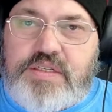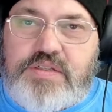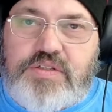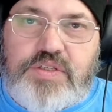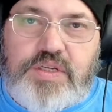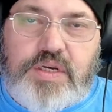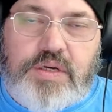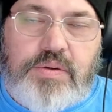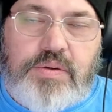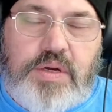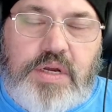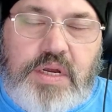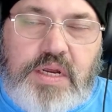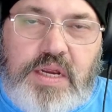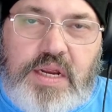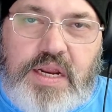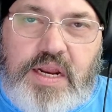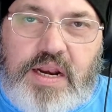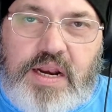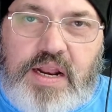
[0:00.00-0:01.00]
And so
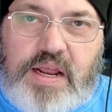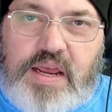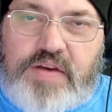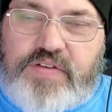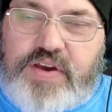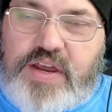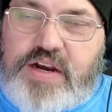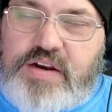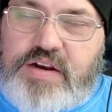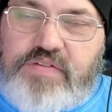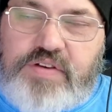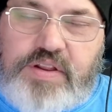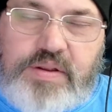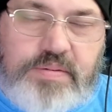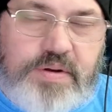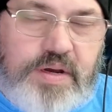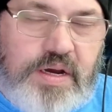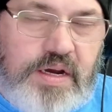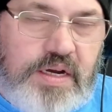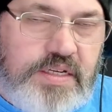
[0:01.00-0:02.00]
I've got to
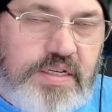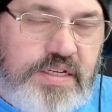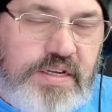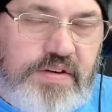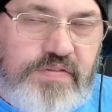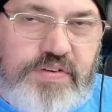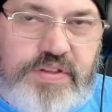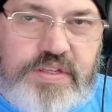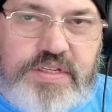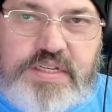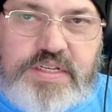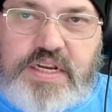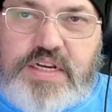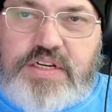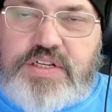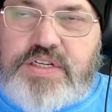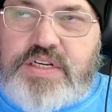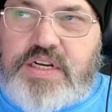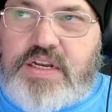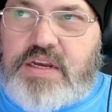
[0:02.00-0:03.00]
develop content for the
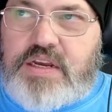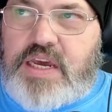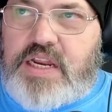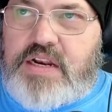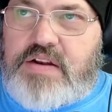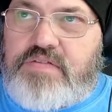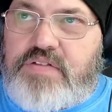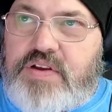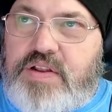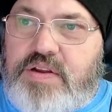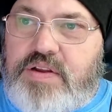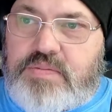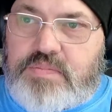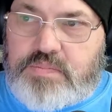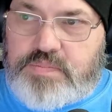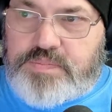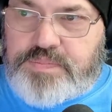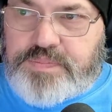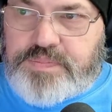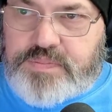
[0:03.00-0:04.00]
station. I got to develop,
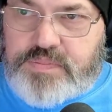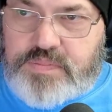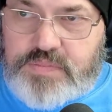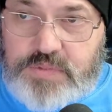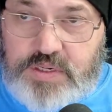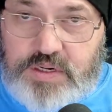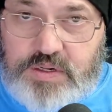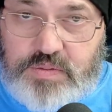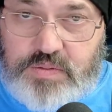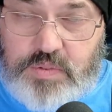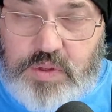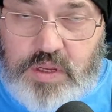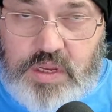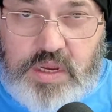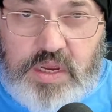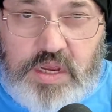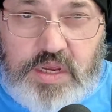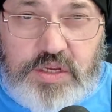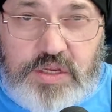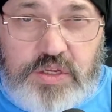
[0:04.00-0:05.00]
you know,
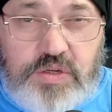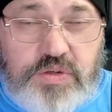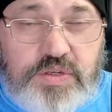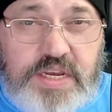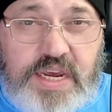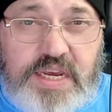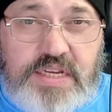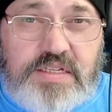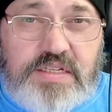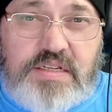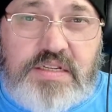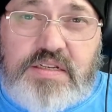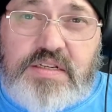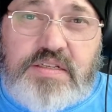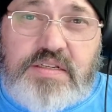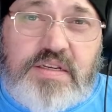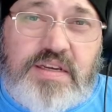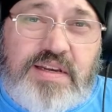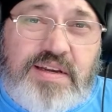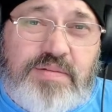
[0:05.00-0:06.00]
use
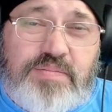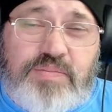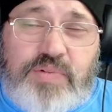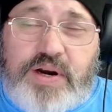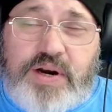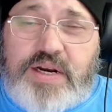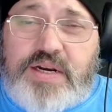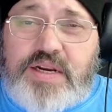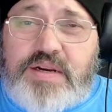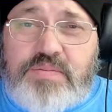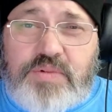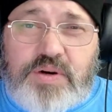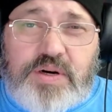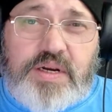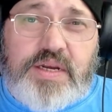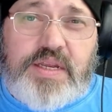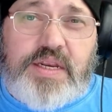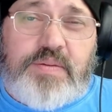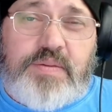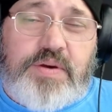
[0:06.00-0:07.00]
cases, branding,
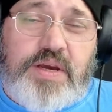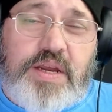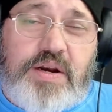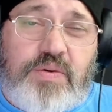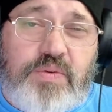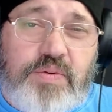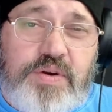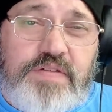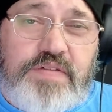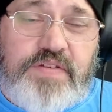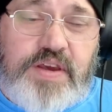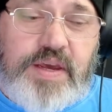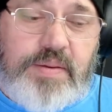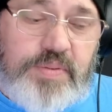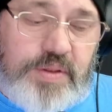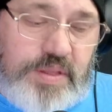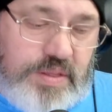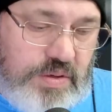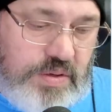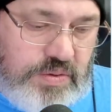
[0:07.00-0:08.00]
marketing. I'm kind of
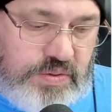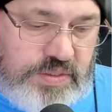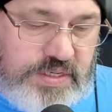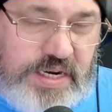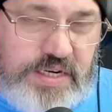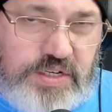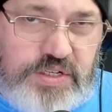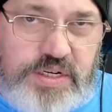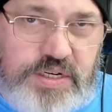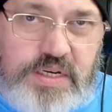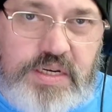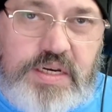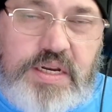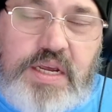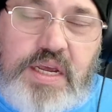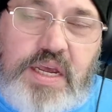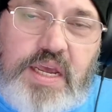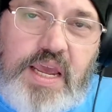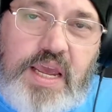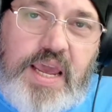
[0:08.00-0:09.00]
revamping the whole station.
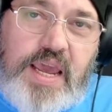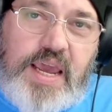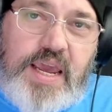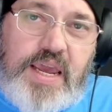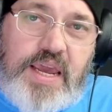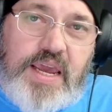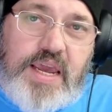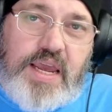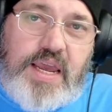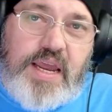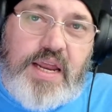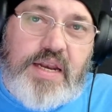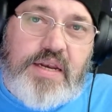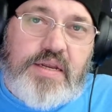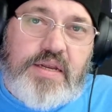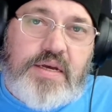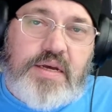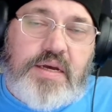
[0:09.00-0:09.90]
And